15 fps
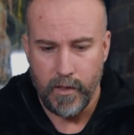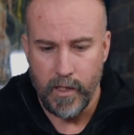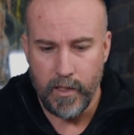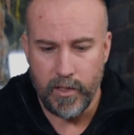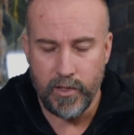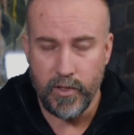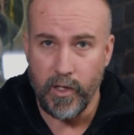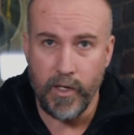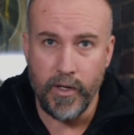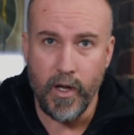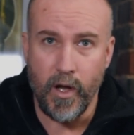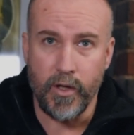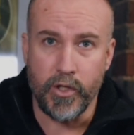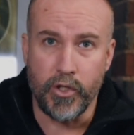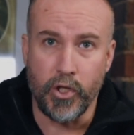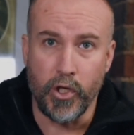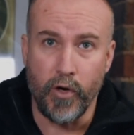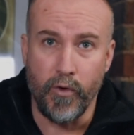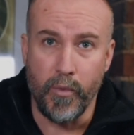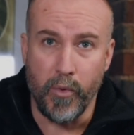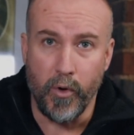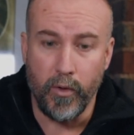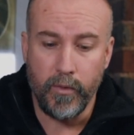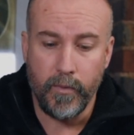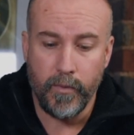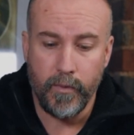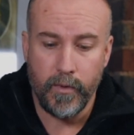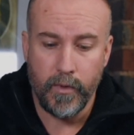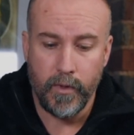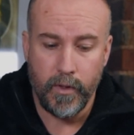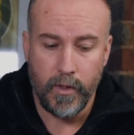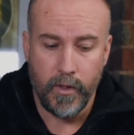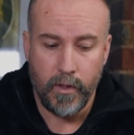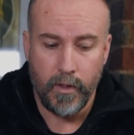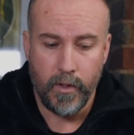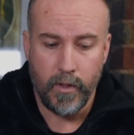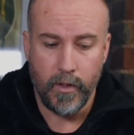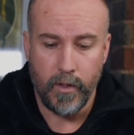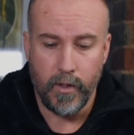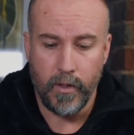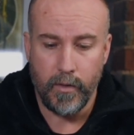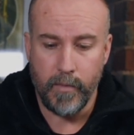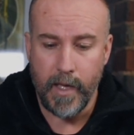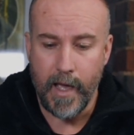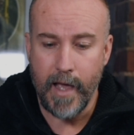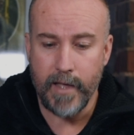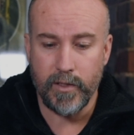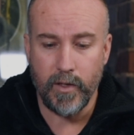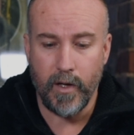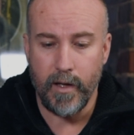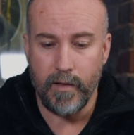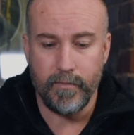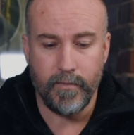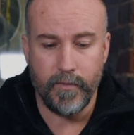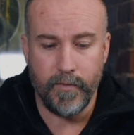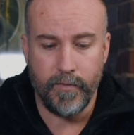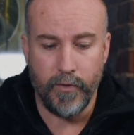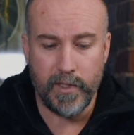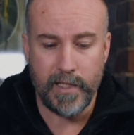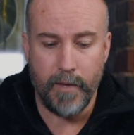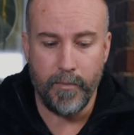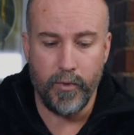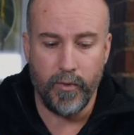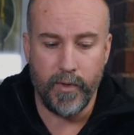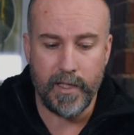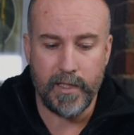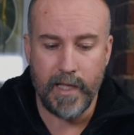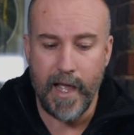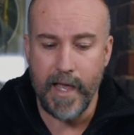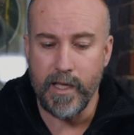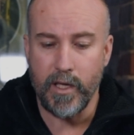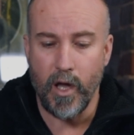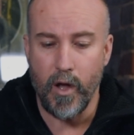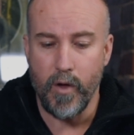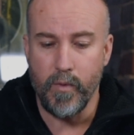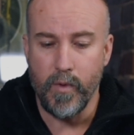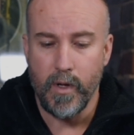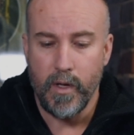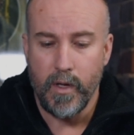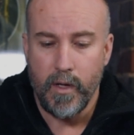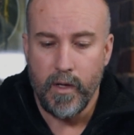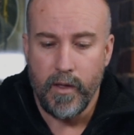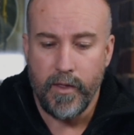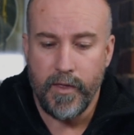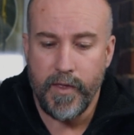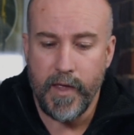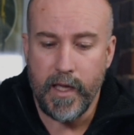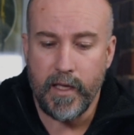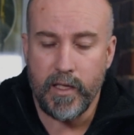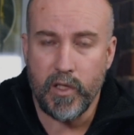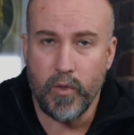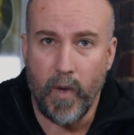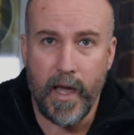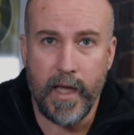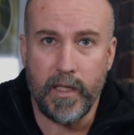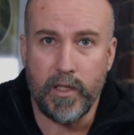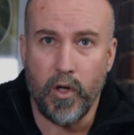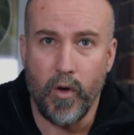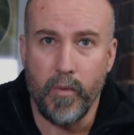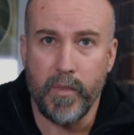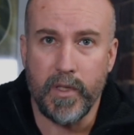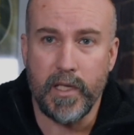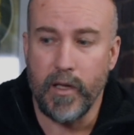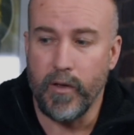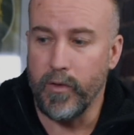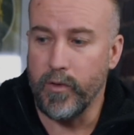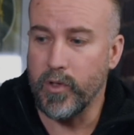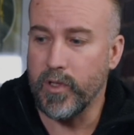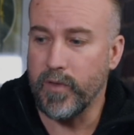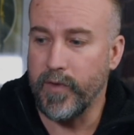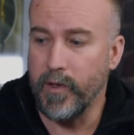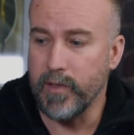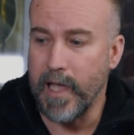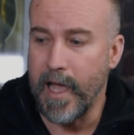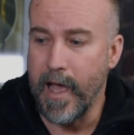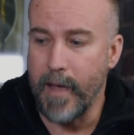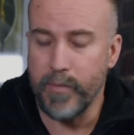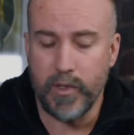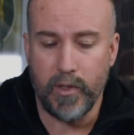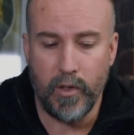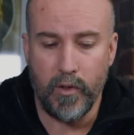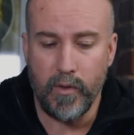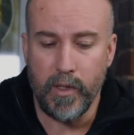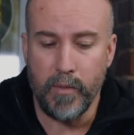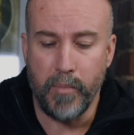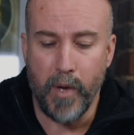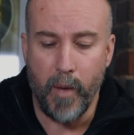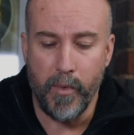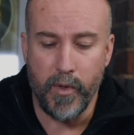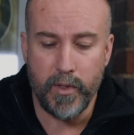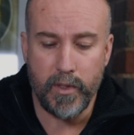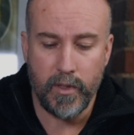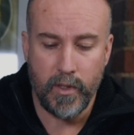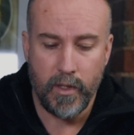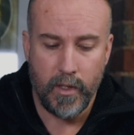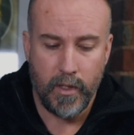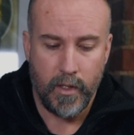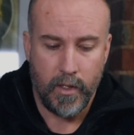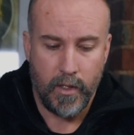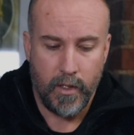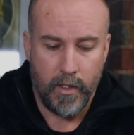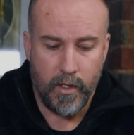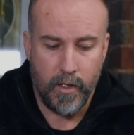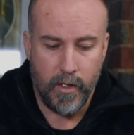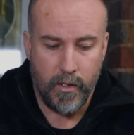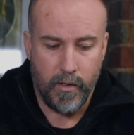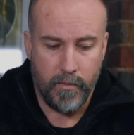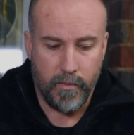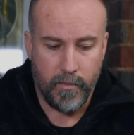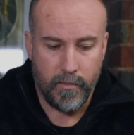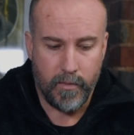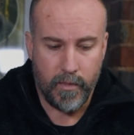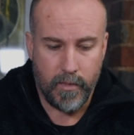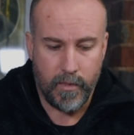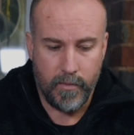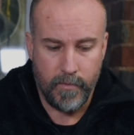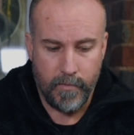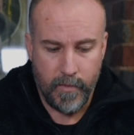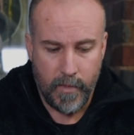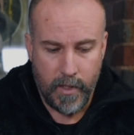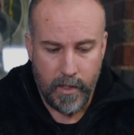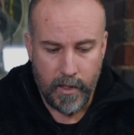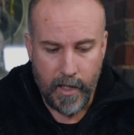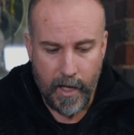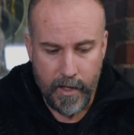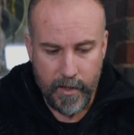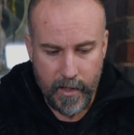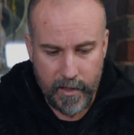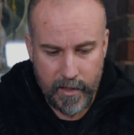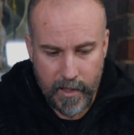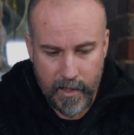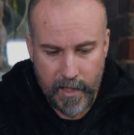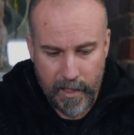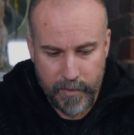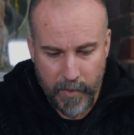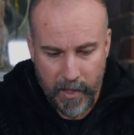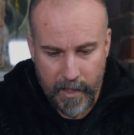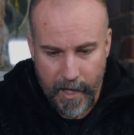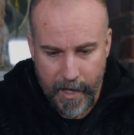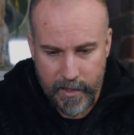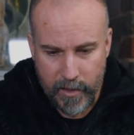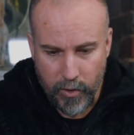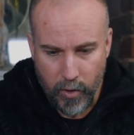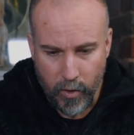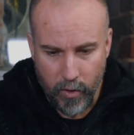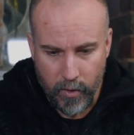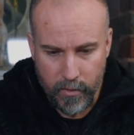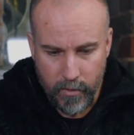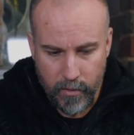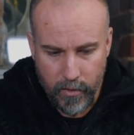It's certainly not as durable. It hasn't got, for example, this Laco thick suede type material that just feels absolutely bombers. Again, this has been laser cut.